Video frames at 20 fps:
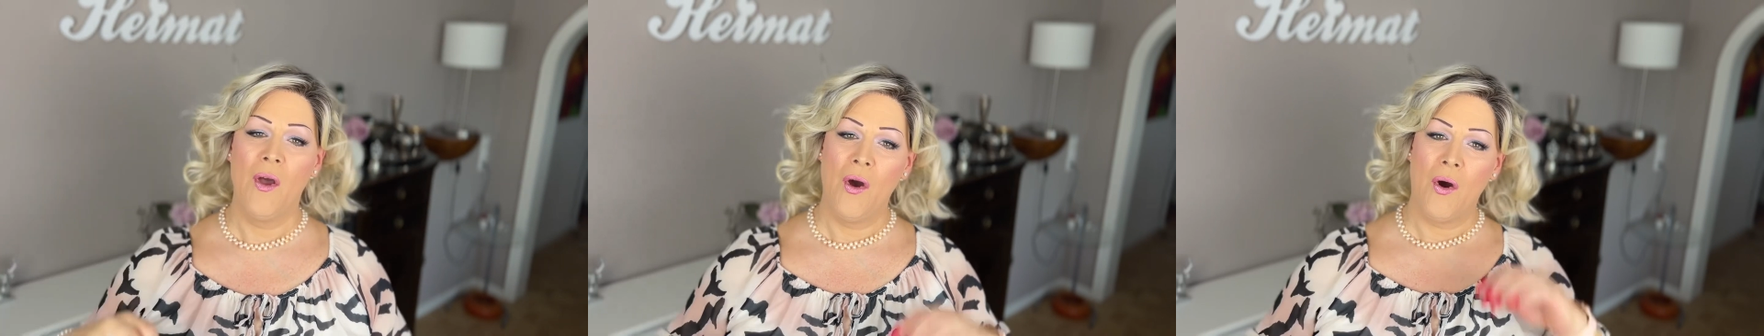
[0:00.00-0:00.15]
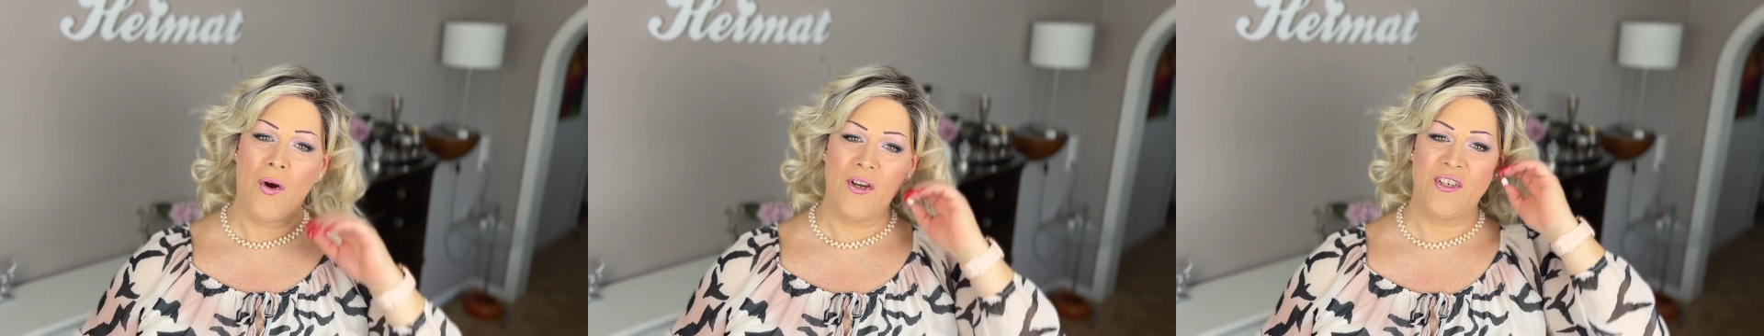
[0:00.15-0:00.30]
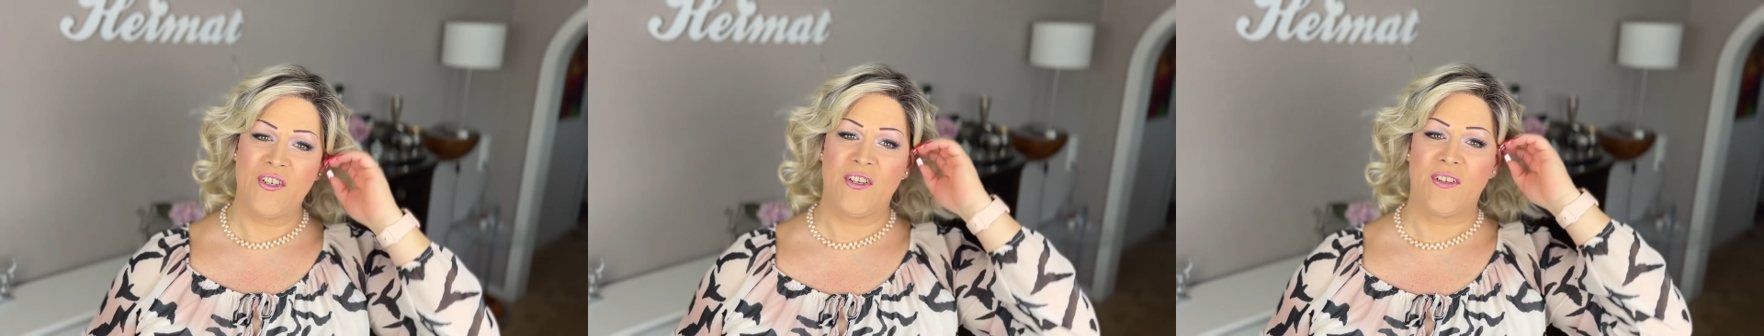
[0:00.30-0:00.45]

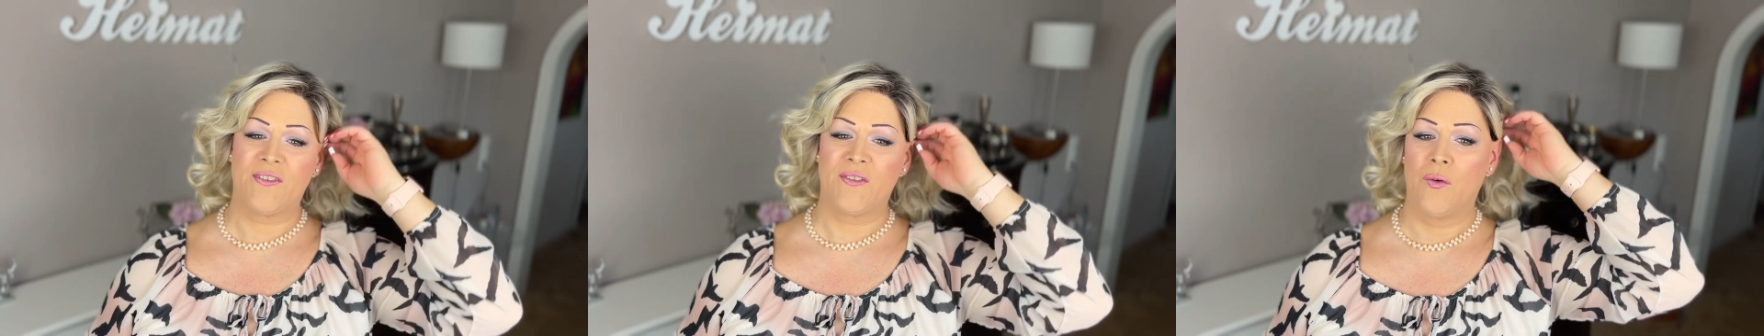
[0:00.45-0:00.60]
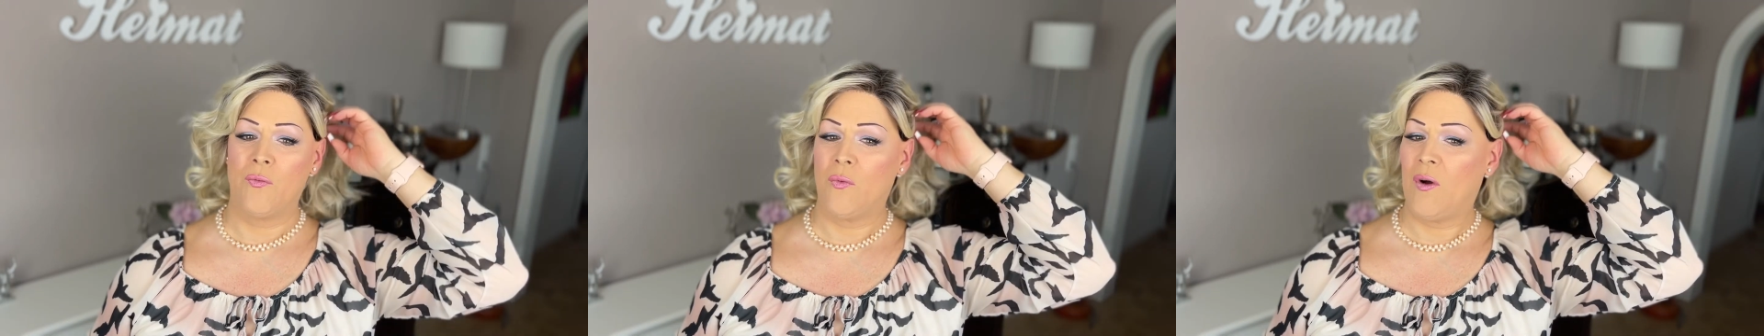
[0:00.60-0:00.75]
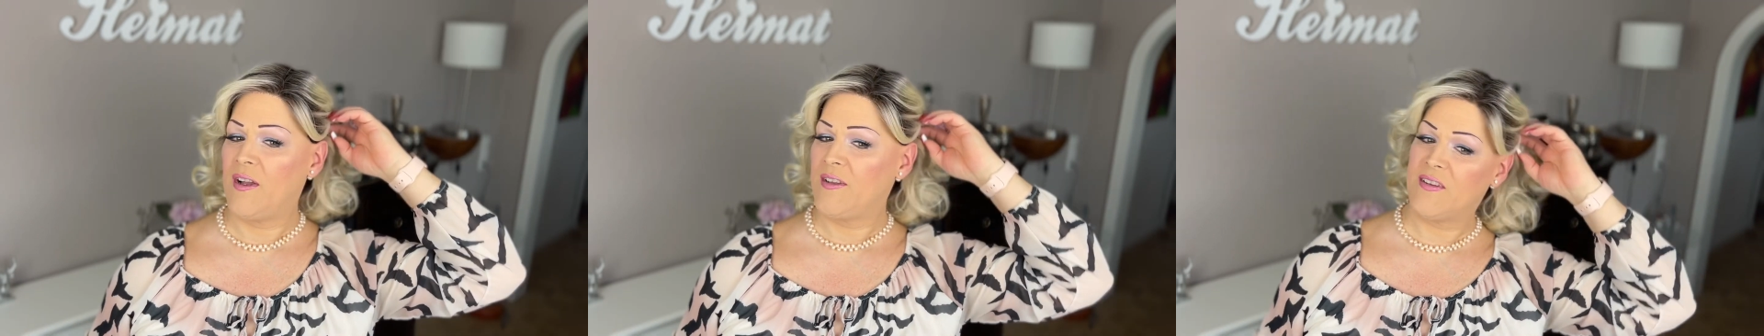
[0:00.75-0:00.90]
or just
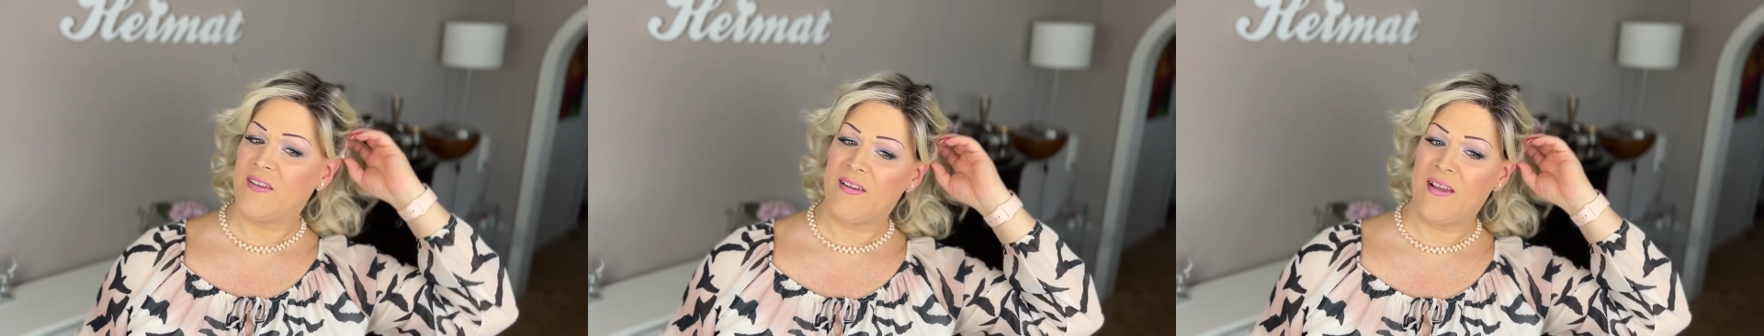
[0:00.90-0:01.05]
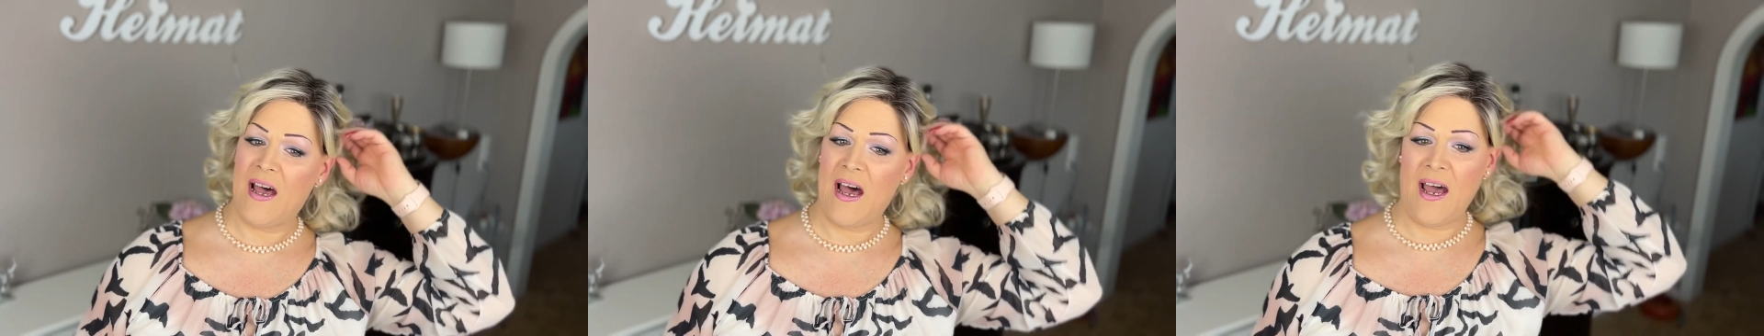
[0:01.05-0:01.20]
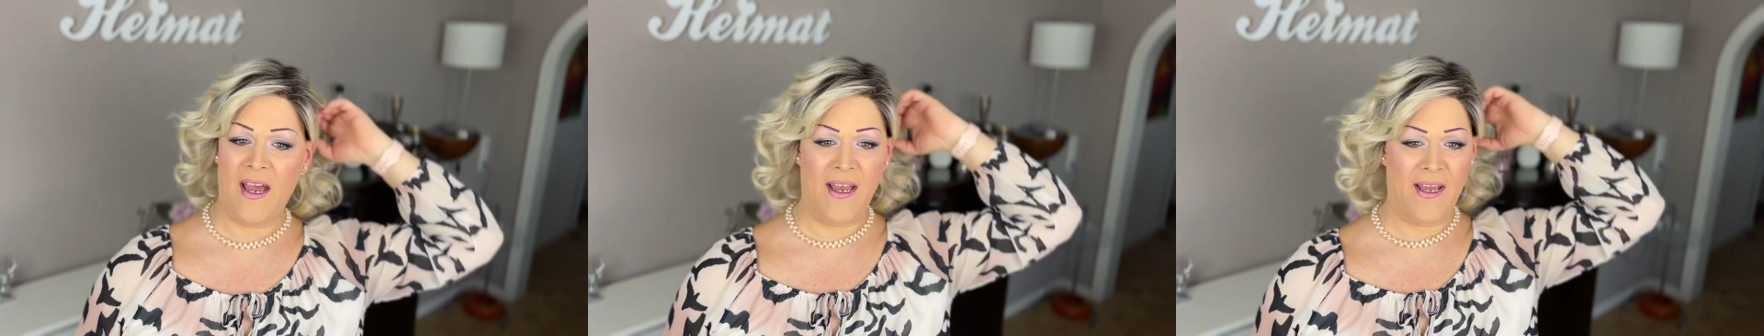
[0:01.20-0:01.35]
on one
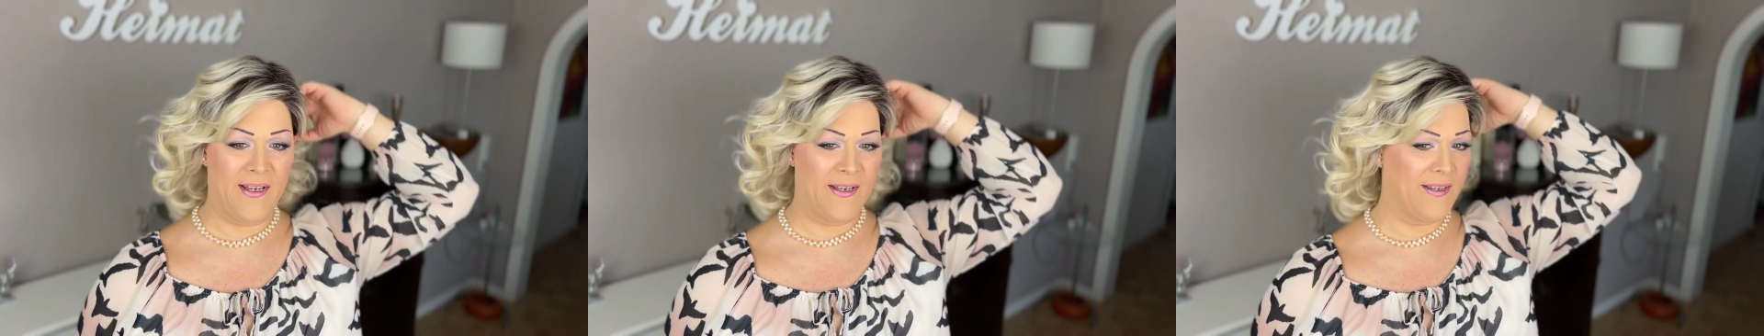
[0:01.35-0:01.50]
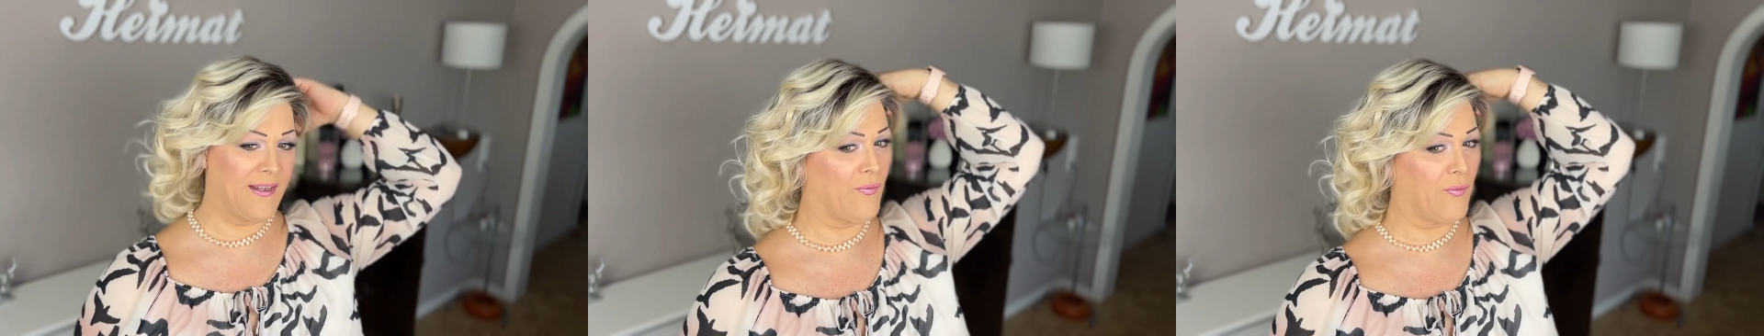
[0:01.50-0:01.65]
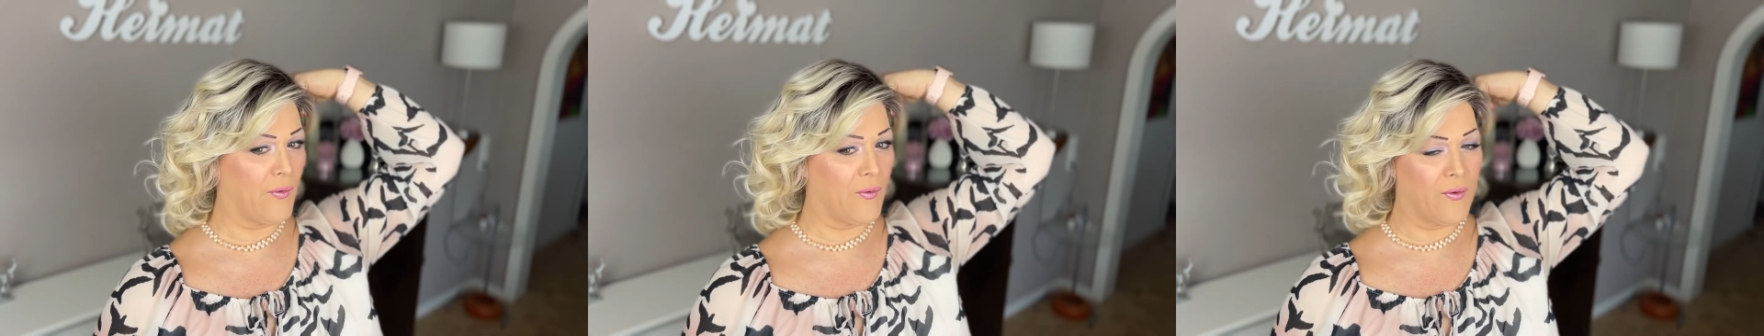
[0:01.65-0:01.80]

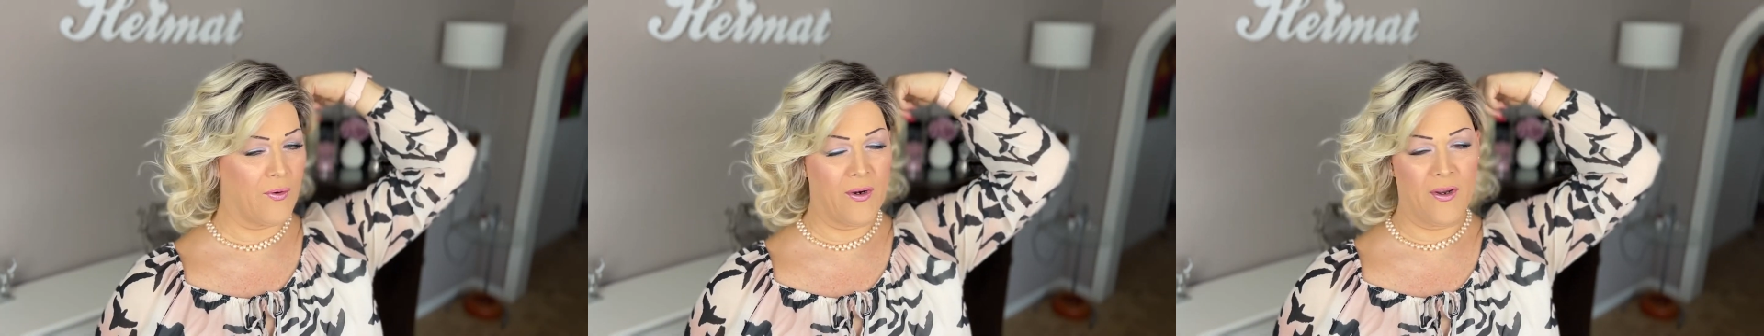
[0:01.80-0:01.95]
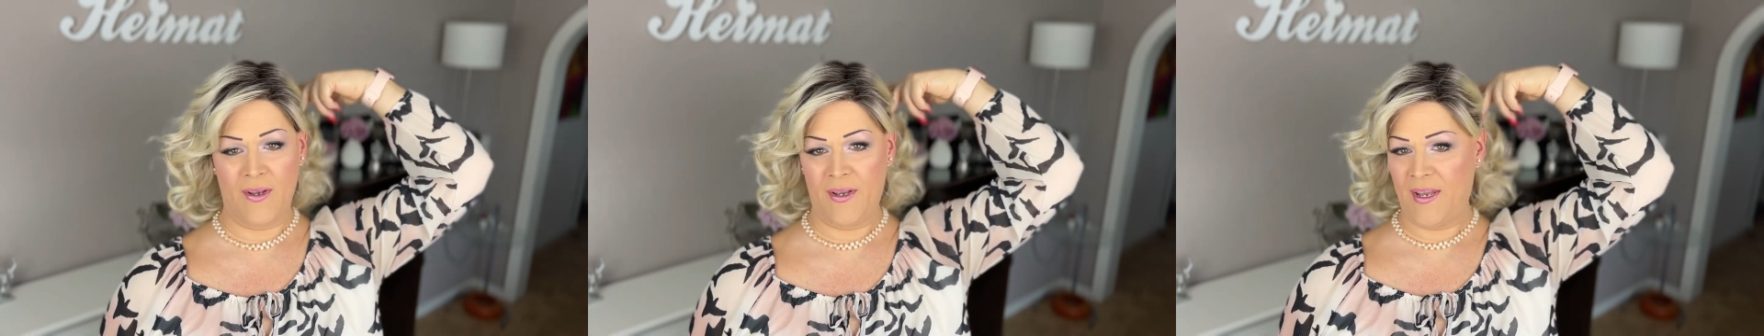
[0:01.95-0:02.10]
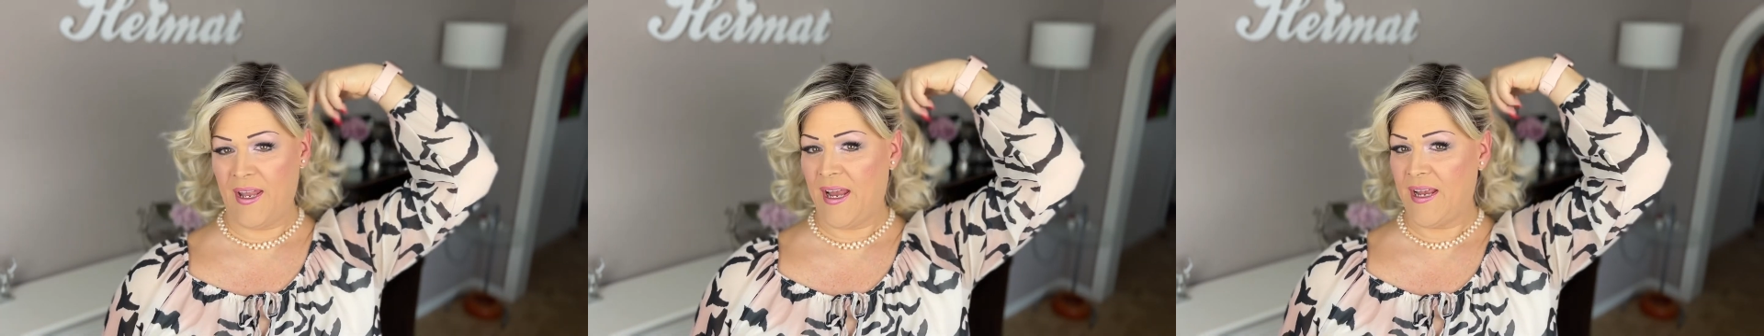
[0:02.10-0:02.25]
side for an